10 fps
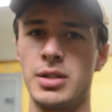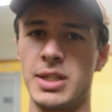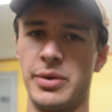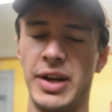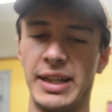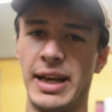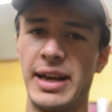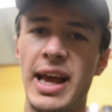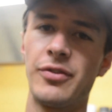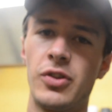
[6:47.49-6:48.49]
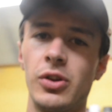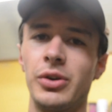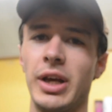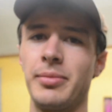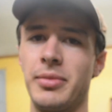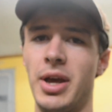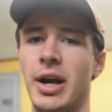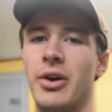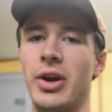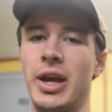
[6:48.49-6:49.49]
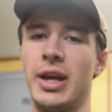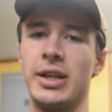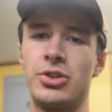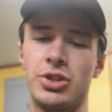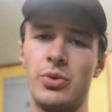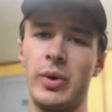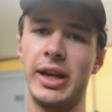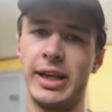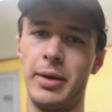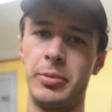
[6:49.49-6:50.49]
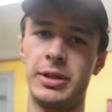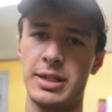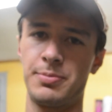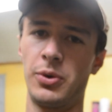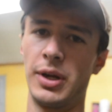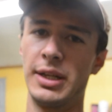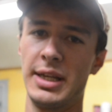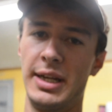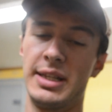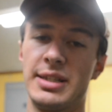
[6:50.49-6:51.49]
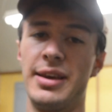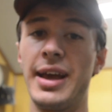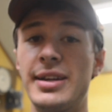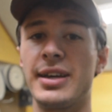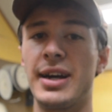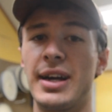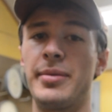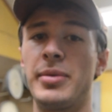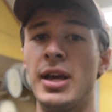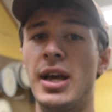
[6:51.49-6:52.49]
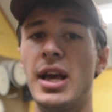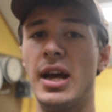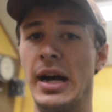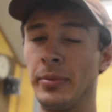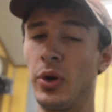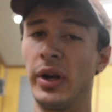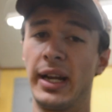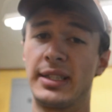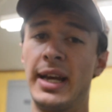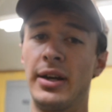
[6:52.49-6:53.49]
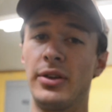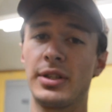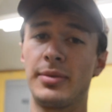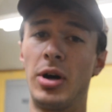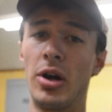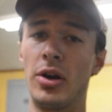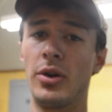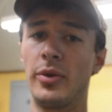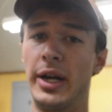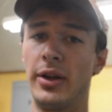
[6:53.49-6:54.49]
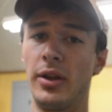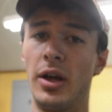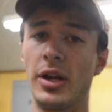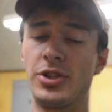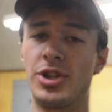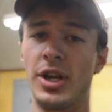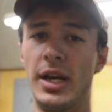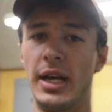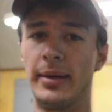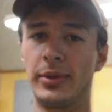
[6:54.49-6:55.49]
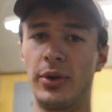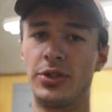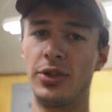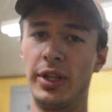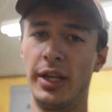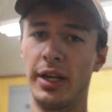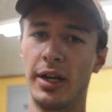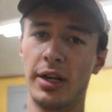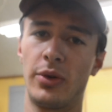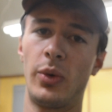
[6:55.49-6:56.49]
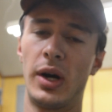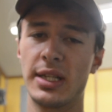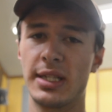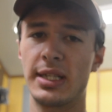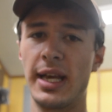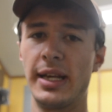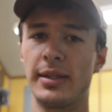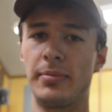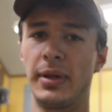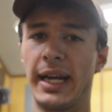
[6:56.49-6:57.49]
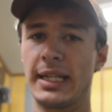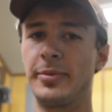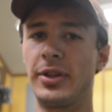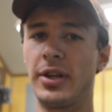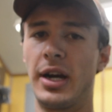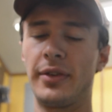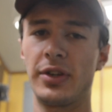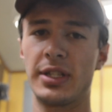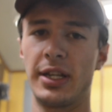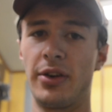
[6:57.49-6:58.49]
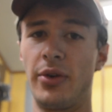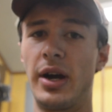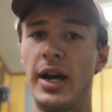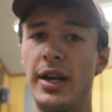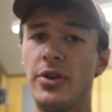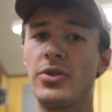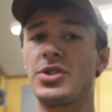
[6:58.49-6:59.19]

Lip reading: So I've got that knife glued up now, and it's just a waiting game at this point. It is nighttime. I'm going out of town tomorrow around lunch. I'm going to the Quad State Blacksmithing Conference in Ohio.